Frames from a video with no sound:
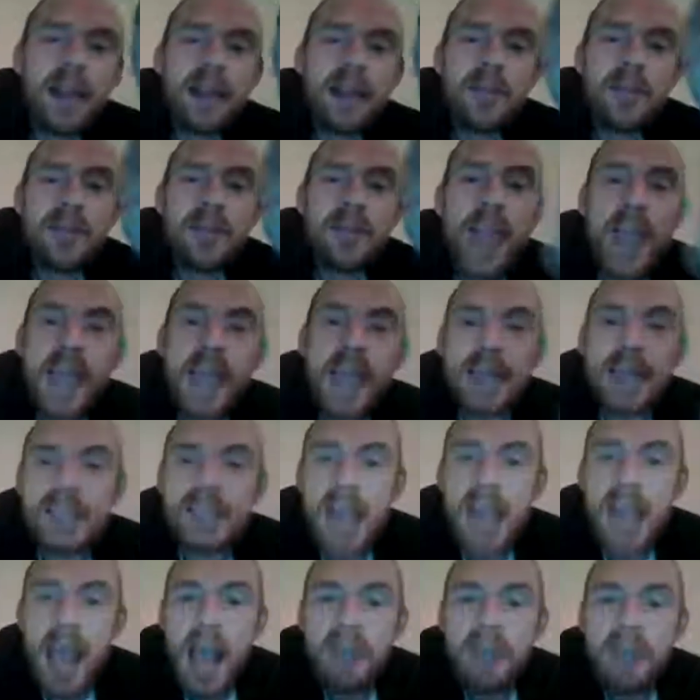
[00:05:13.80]
they
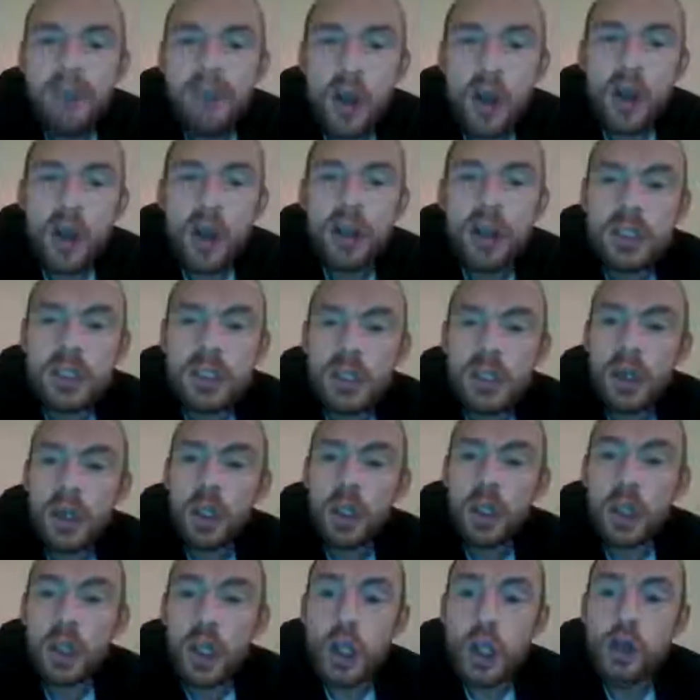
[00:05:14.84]
divert
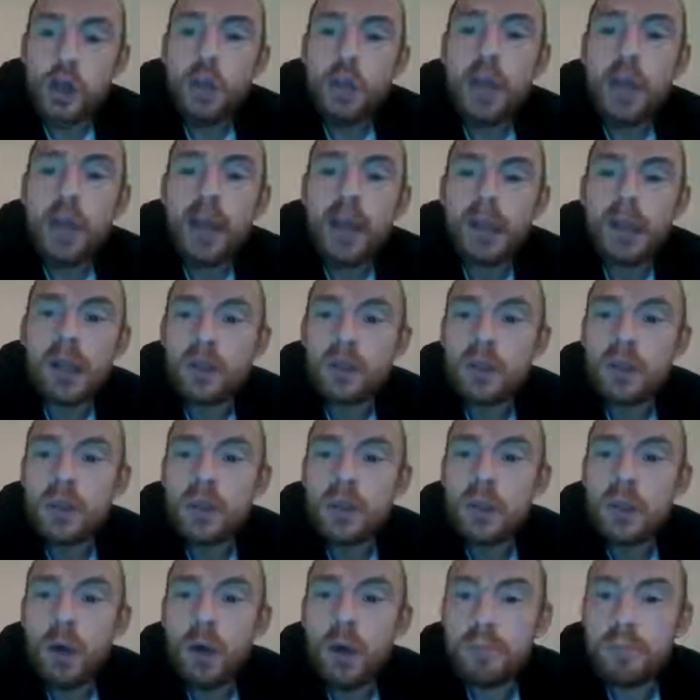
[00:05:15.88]
you, Becca Crooks,
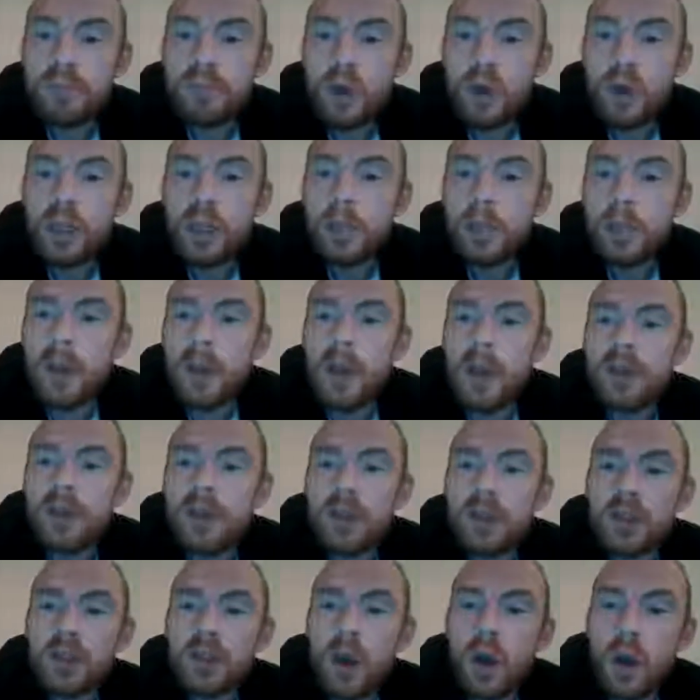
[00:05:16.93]
or Brodie
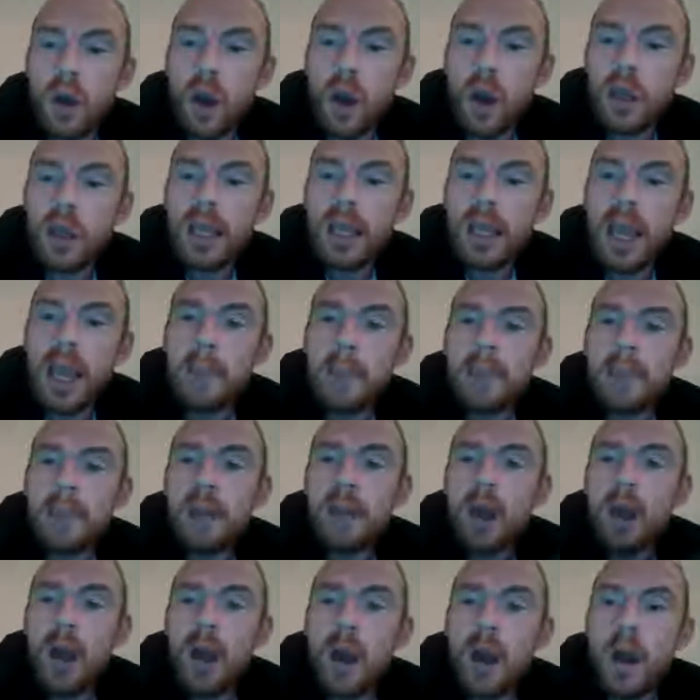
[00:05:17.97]
Purvis, or Connor Campbell,
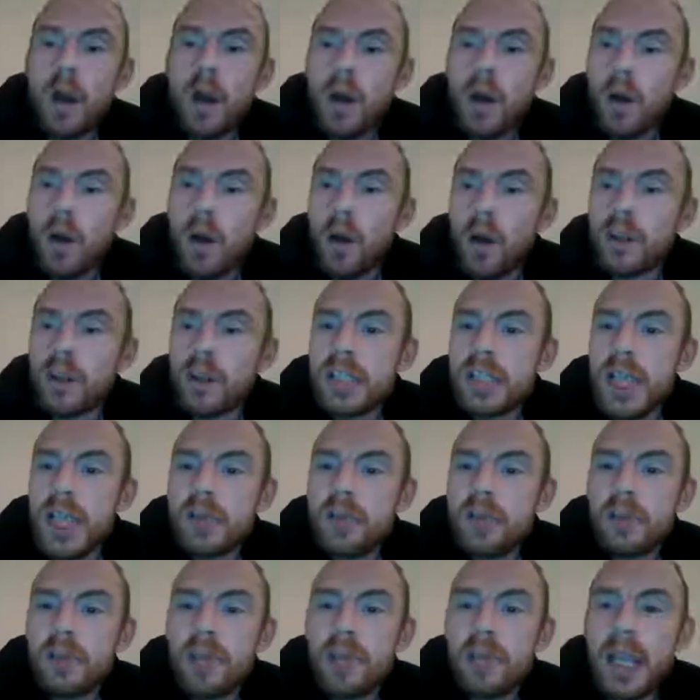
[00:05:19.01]
or
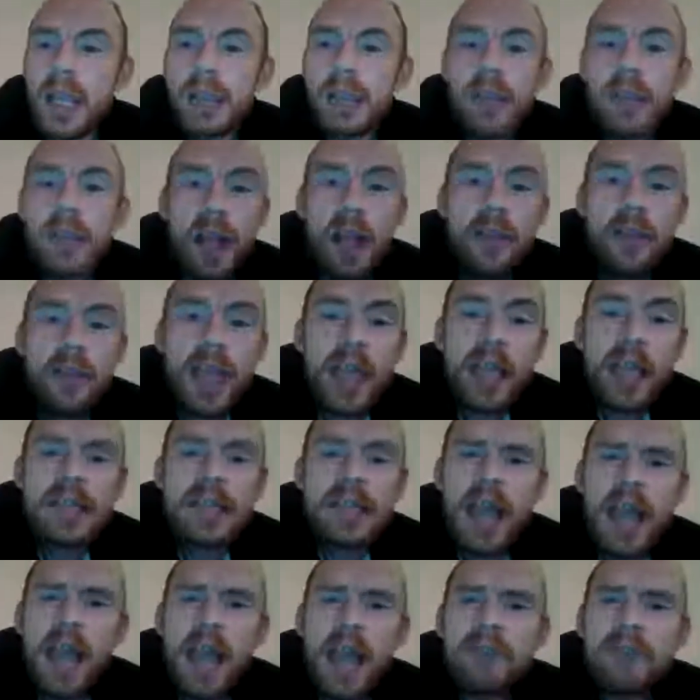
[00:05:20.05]
David Beard. They
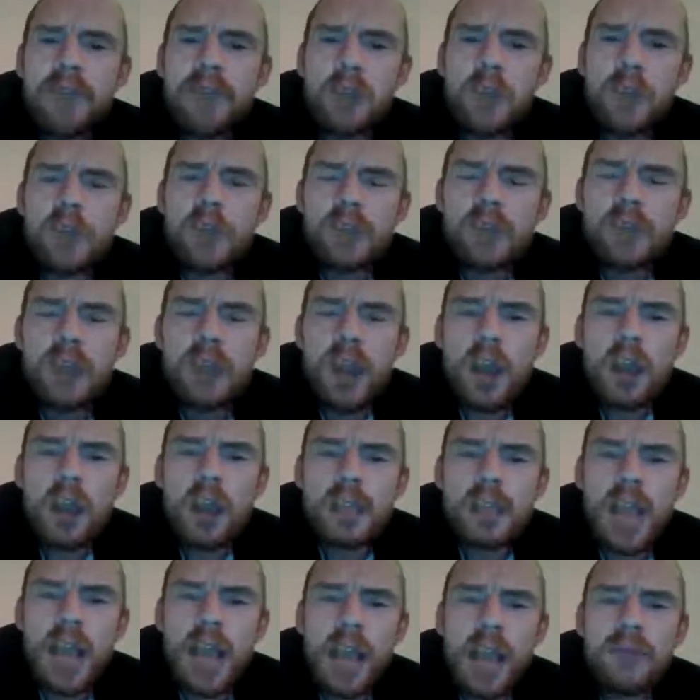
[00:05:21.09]

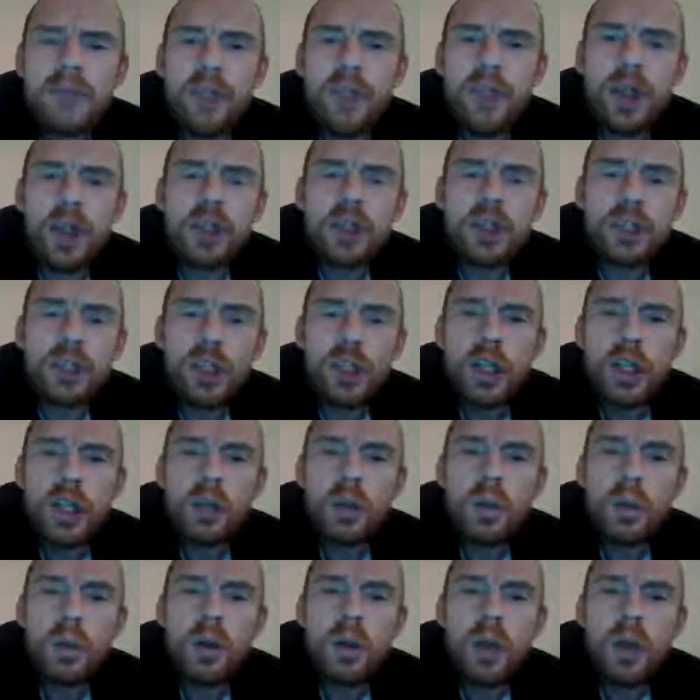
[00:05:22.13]
divert
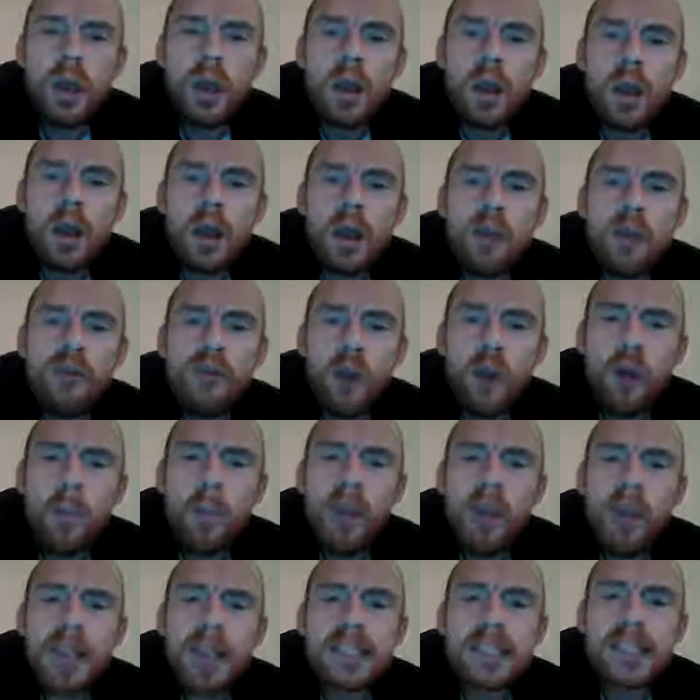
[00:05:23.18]
you from
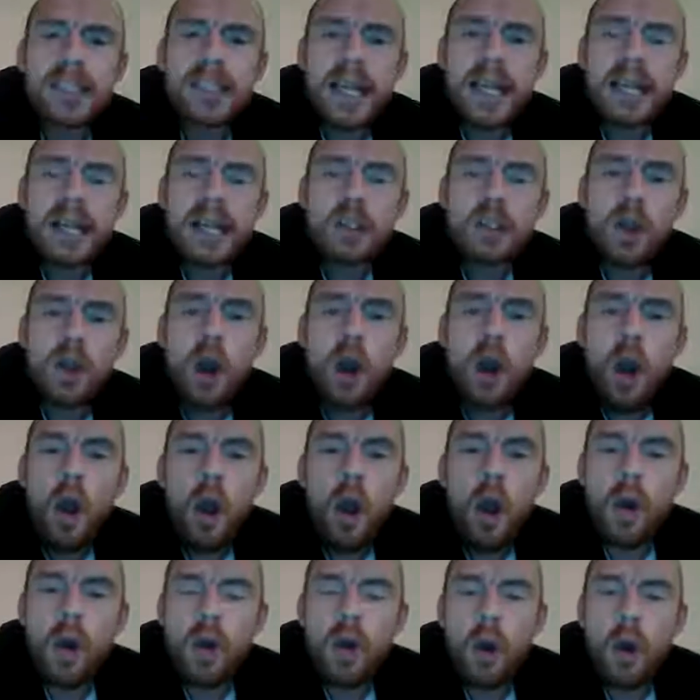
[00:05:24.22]
my status,
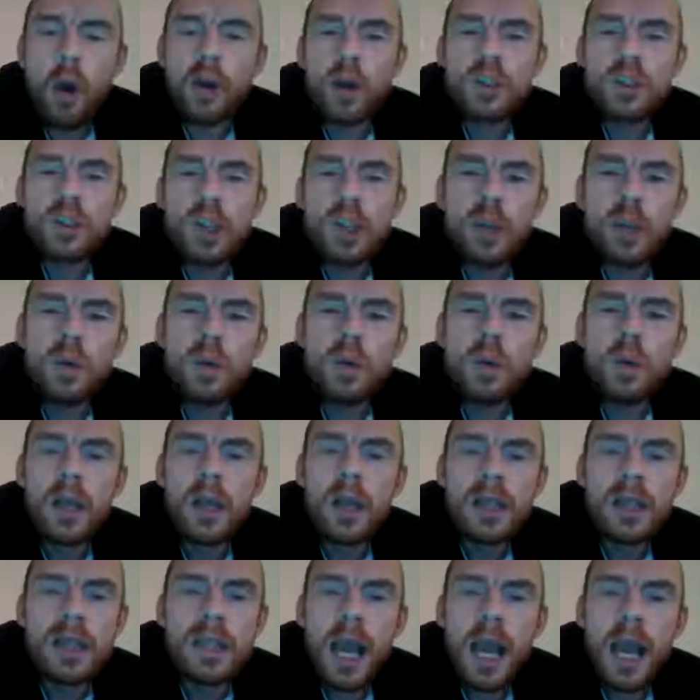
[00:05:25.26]
or to
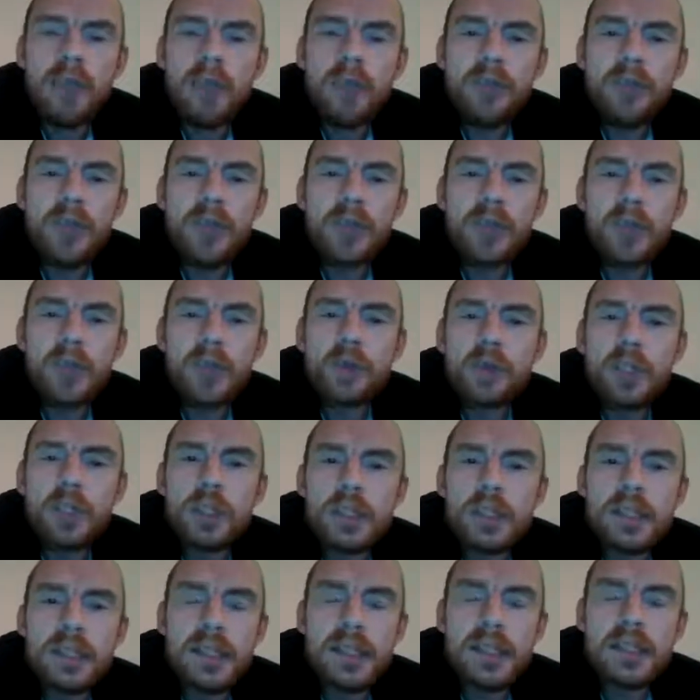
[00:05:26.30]
divert you
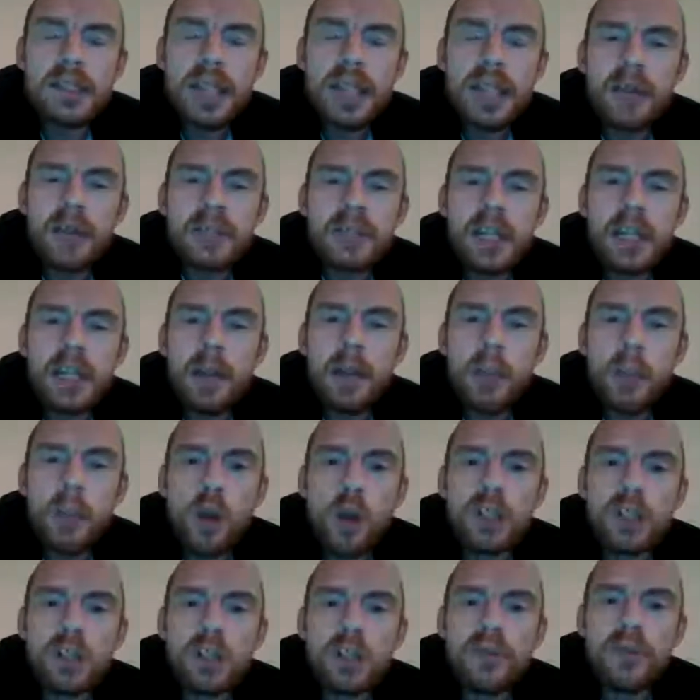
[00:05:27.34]
to, instead of saying a
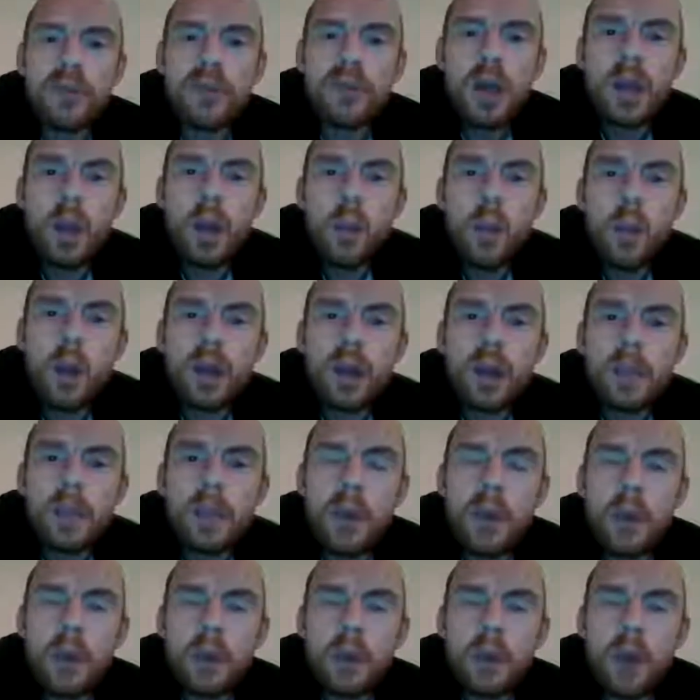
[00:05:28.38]
positive word
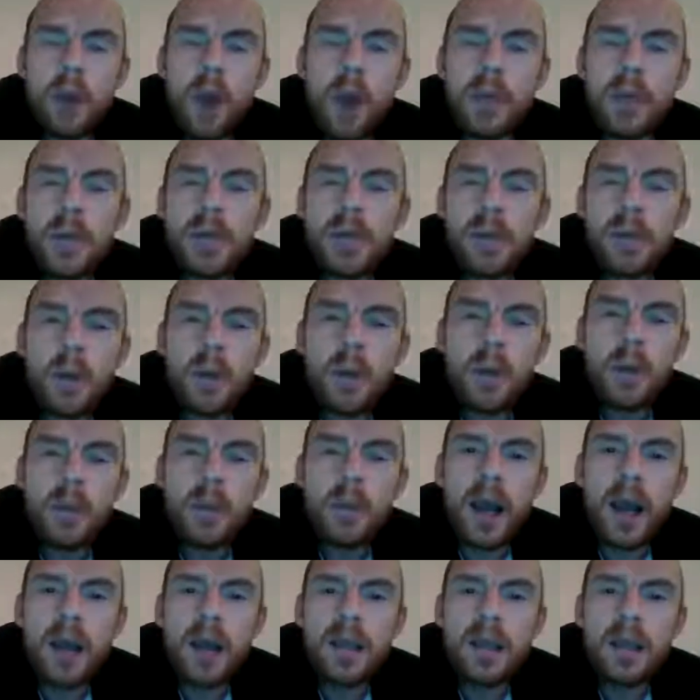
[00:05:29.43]
about a comment about
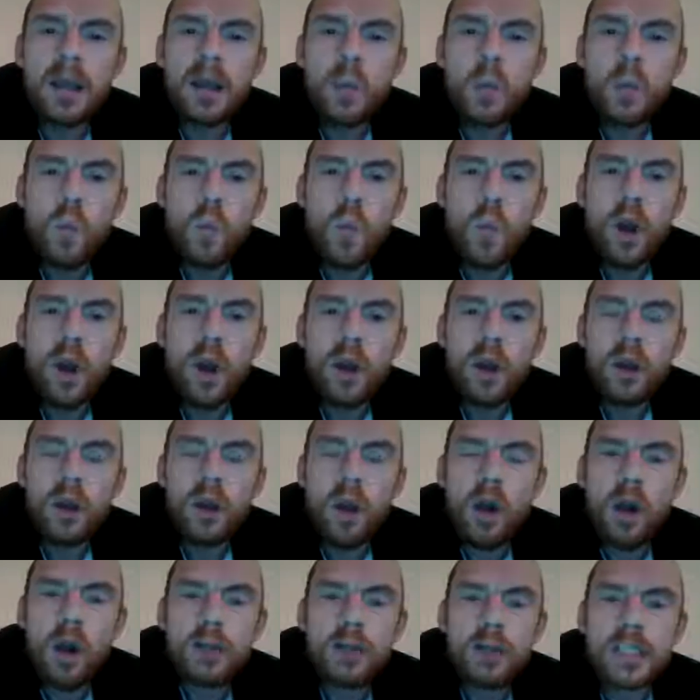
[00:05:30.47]
my work
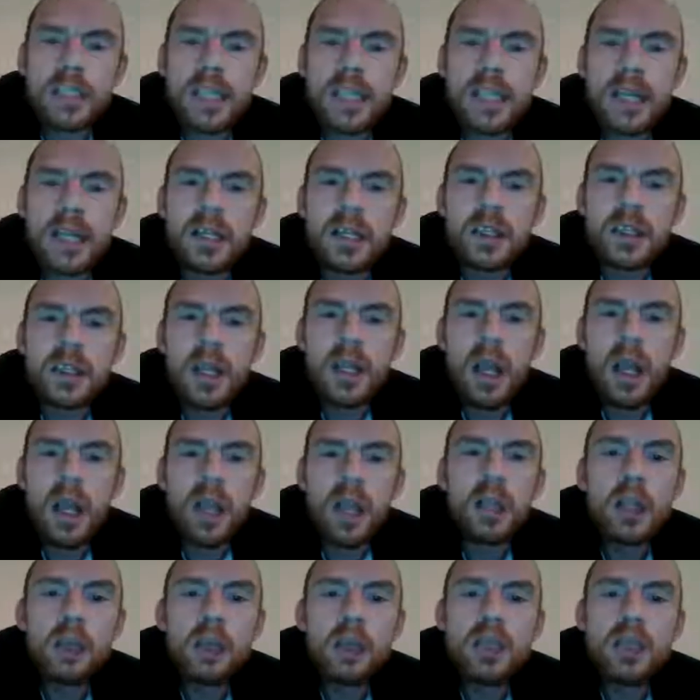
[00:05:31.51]
or status,
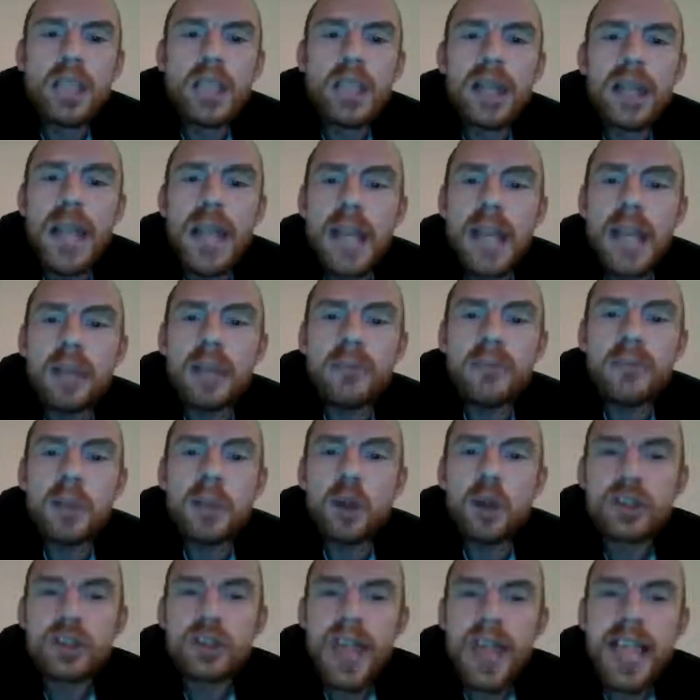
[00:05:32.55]
you see a negative
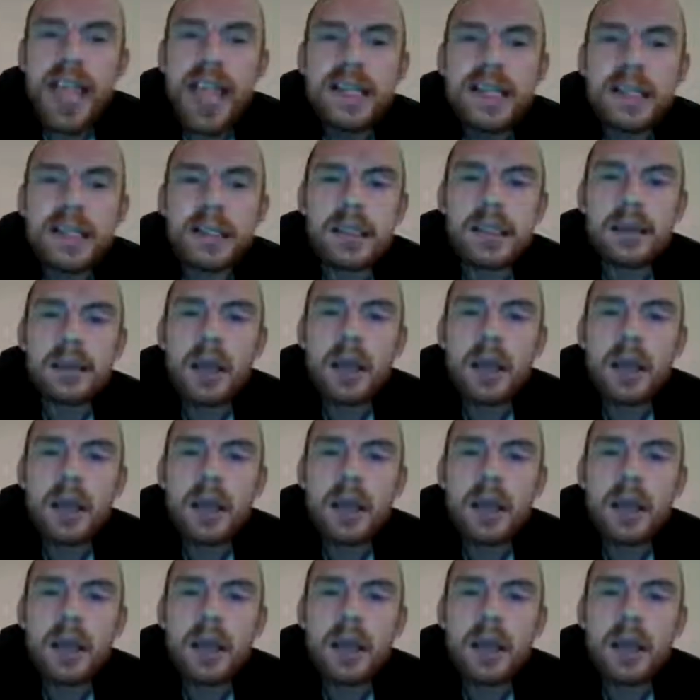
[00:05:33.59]
because they did.